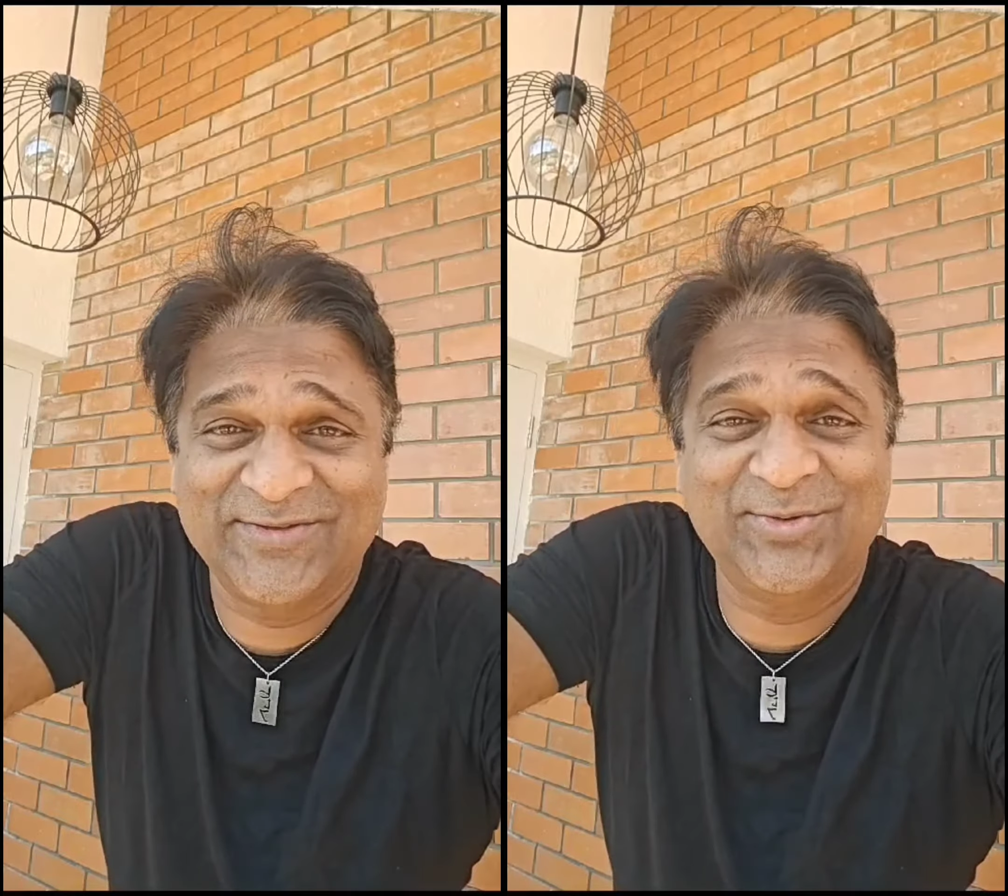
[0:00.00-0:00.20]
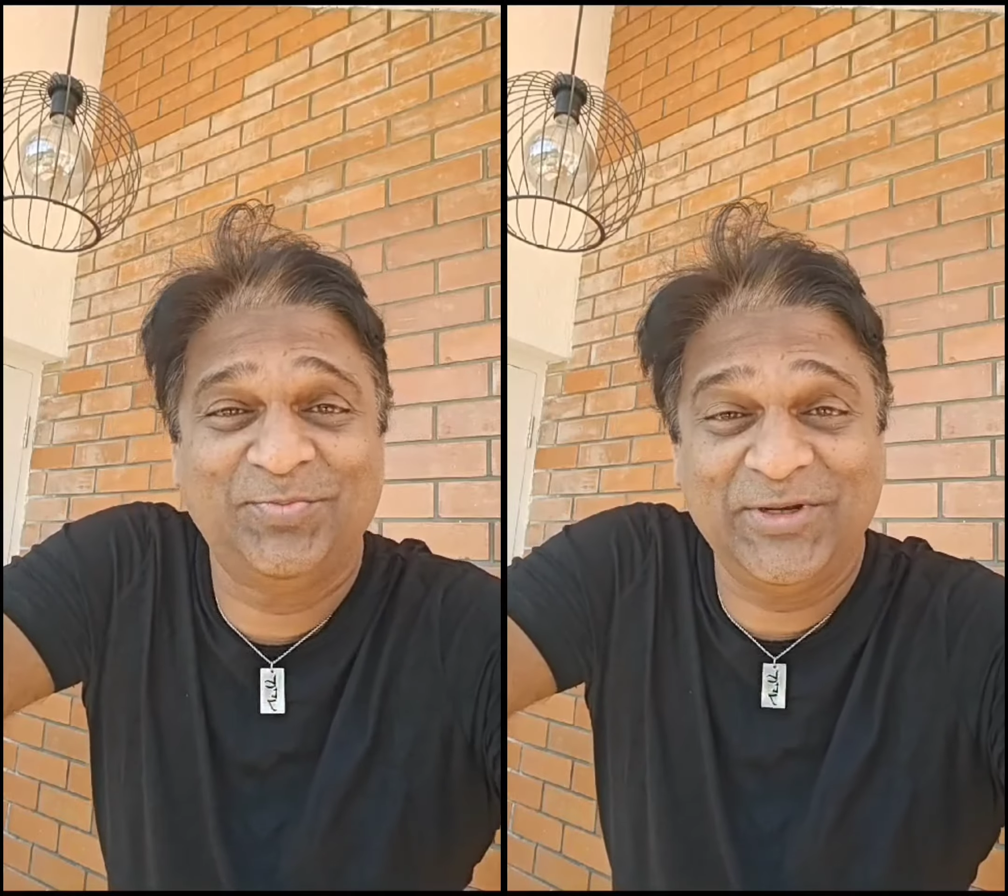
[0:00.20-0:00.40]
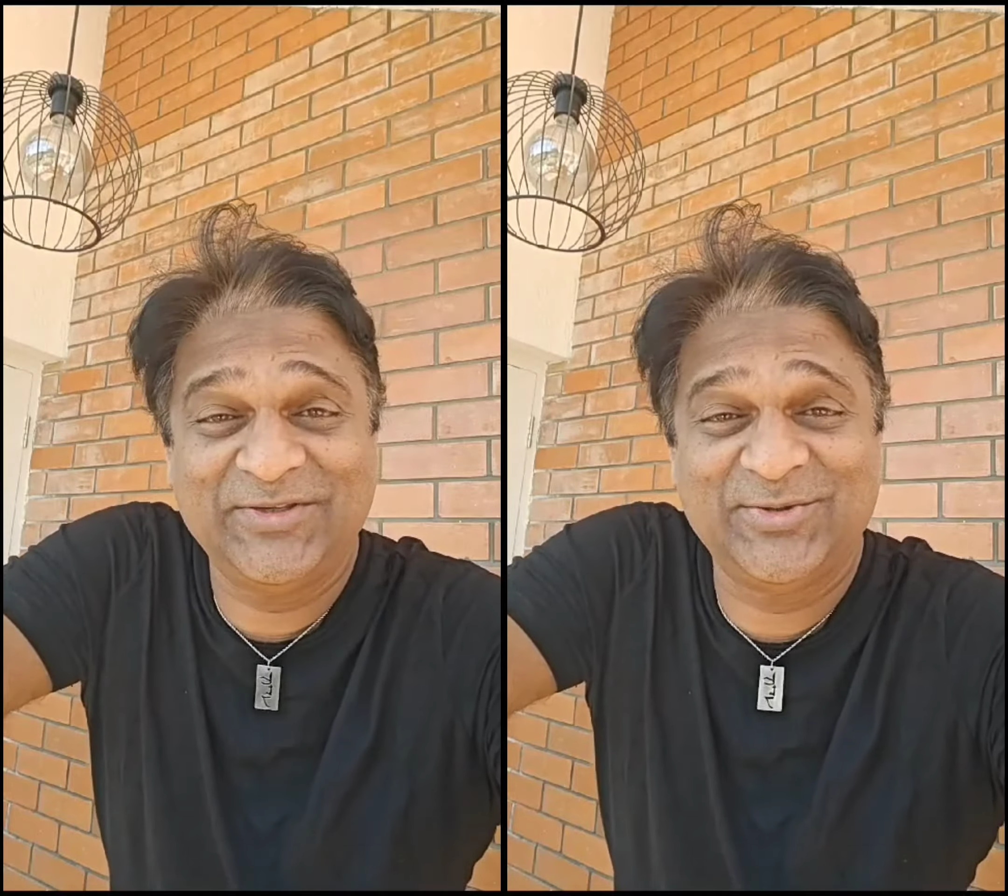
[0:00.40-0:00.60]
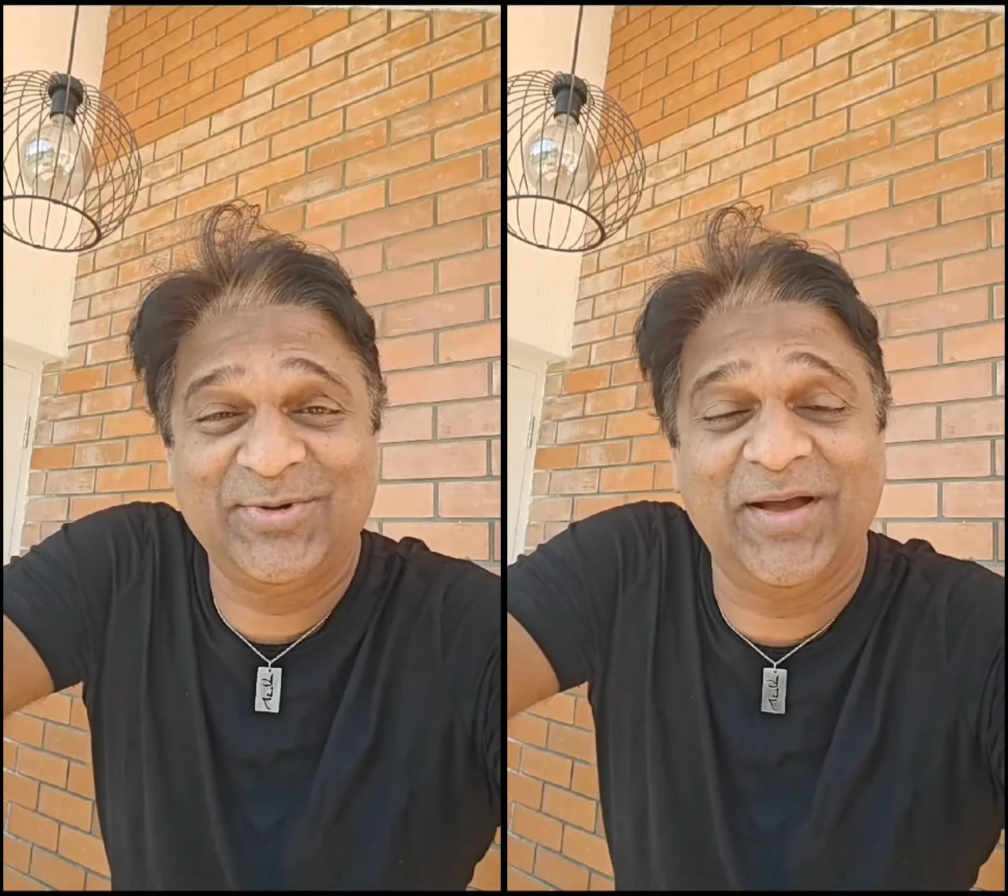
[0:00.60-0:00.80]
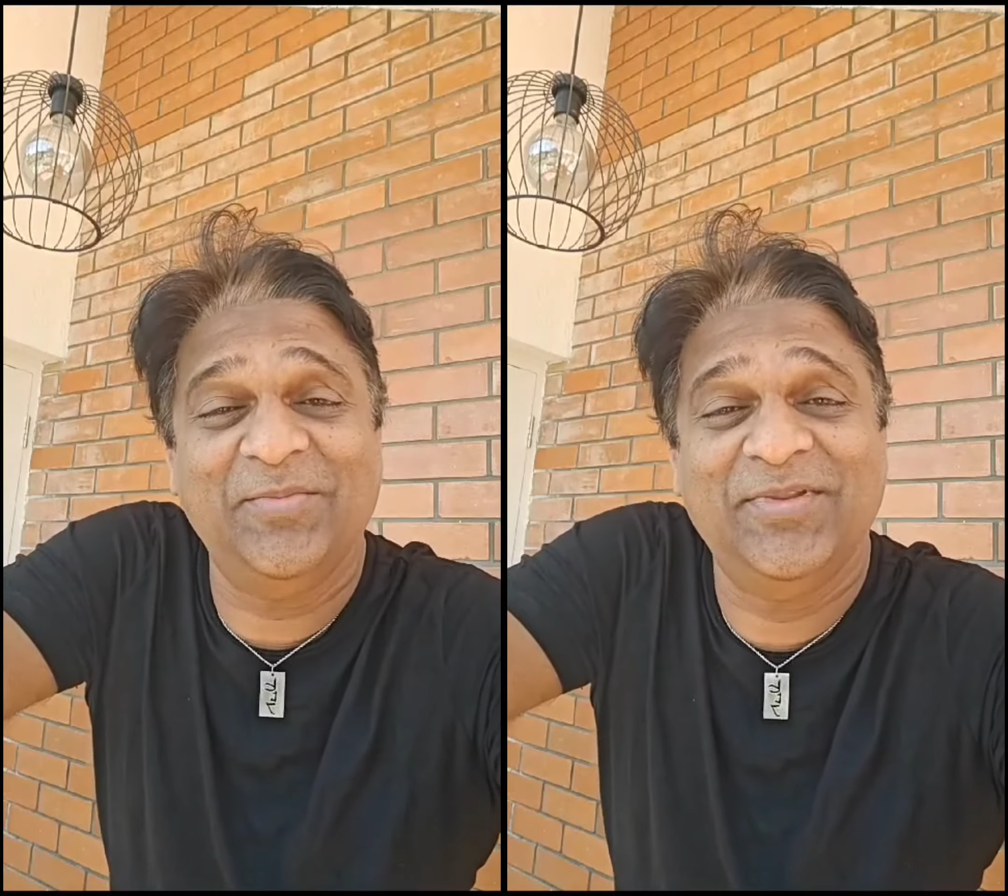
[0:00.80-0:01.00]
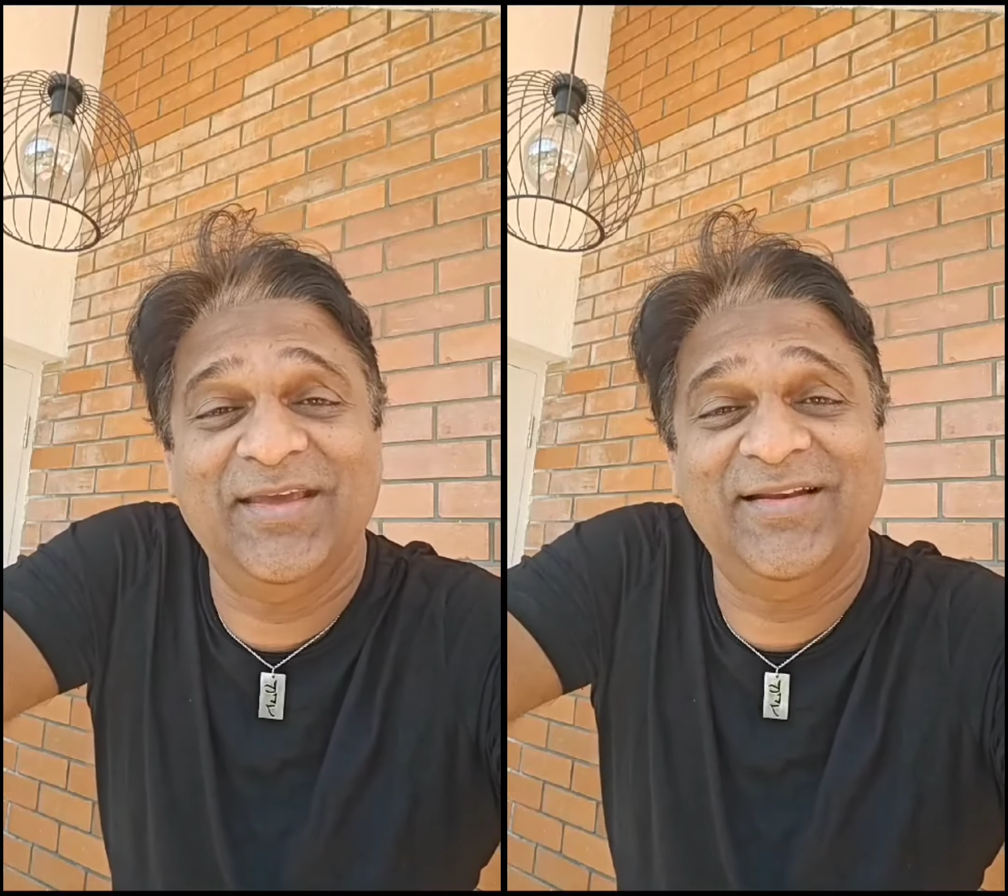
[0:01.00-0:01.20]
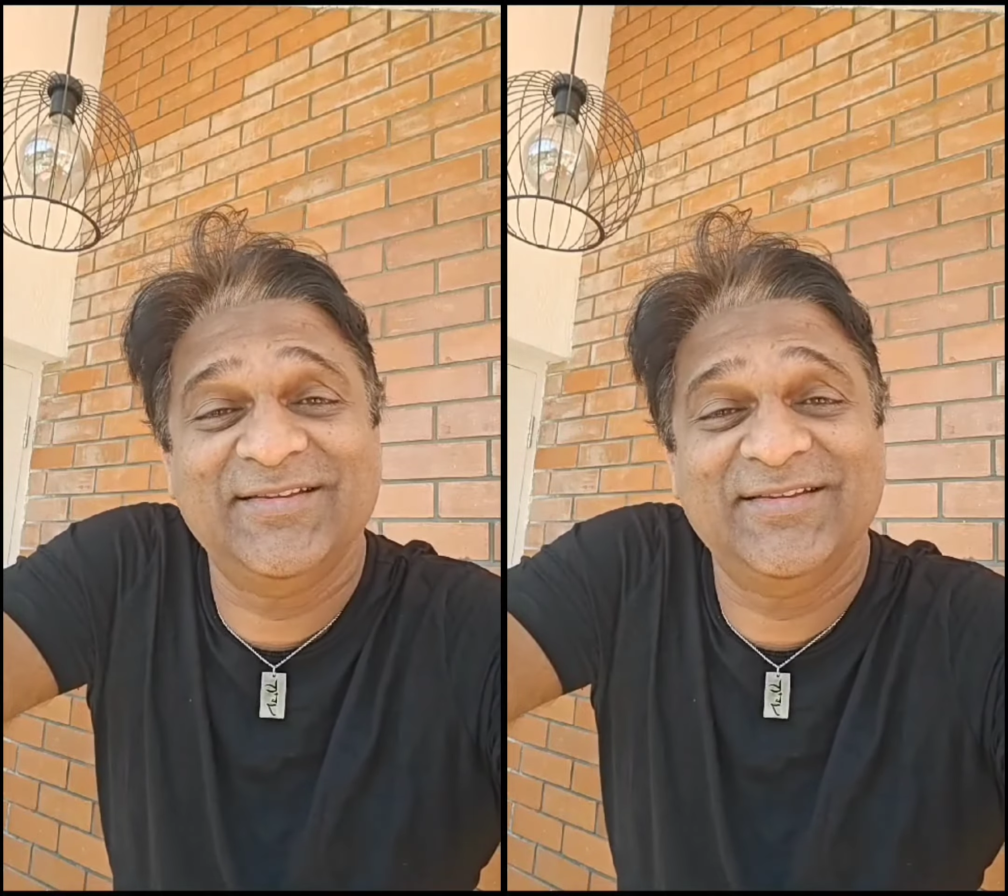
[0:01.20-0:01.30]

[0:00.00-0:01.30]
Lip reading: So please do come there,